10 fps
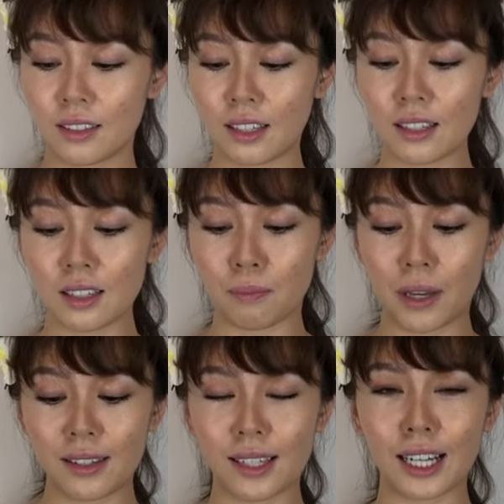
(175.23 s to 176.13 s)
This
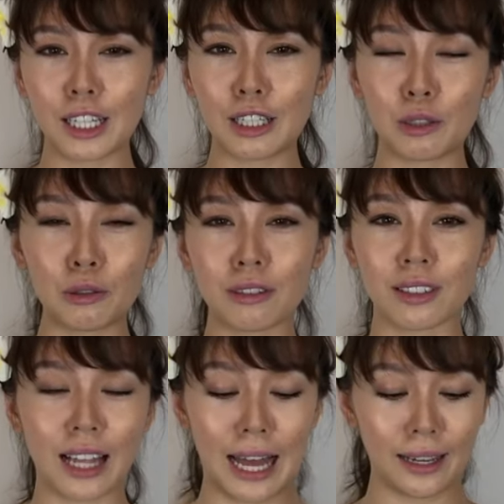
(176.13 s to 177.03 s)
basically
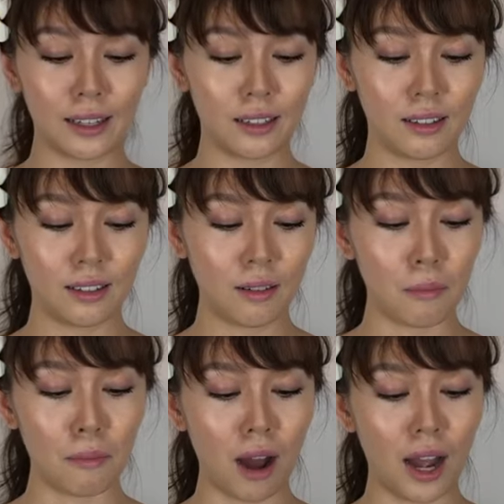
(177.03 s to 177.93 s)
looks like
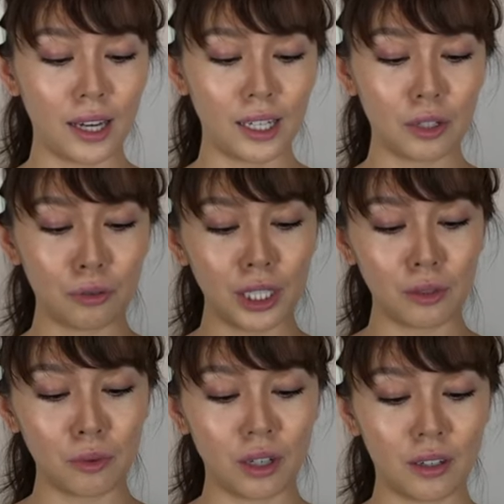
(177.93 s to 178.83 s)
my
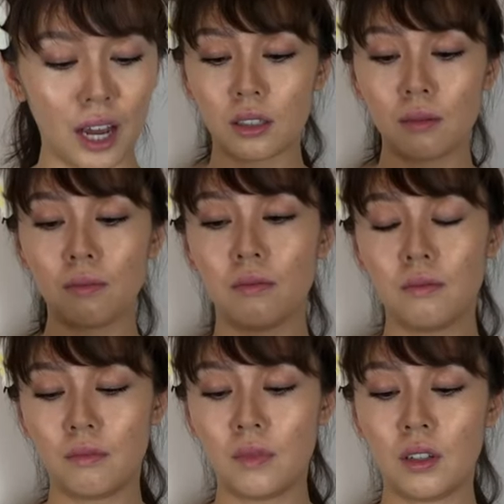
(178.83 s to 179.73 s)
green one.
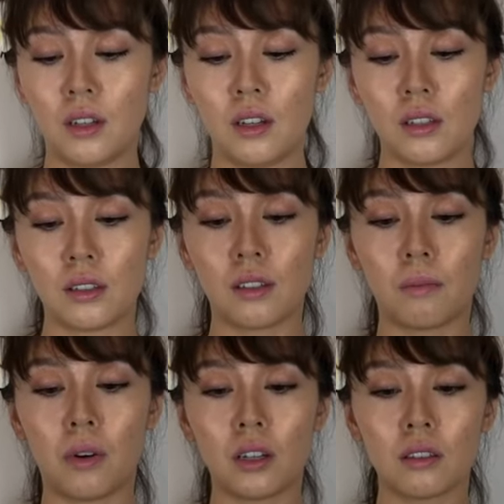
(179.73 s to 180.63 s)
The
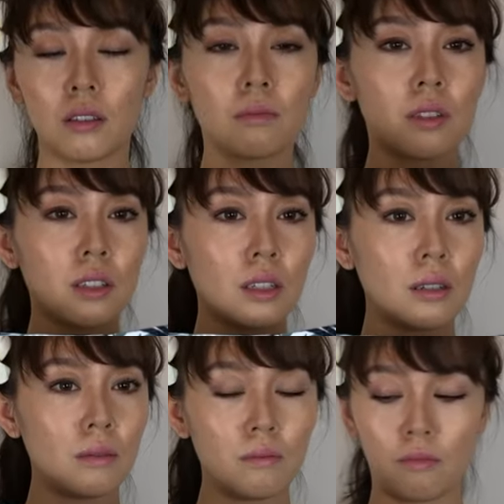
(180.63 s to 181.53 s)
bottom
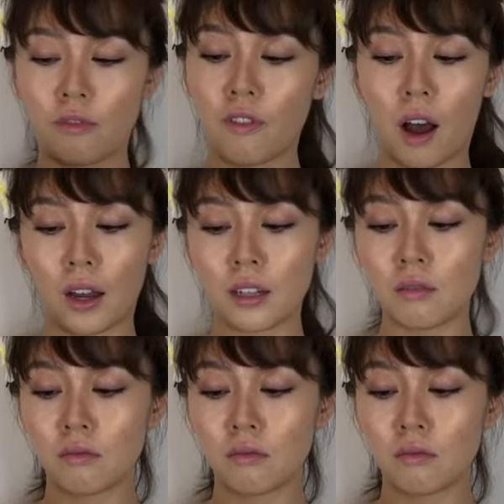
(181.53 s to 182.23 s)
seem fine.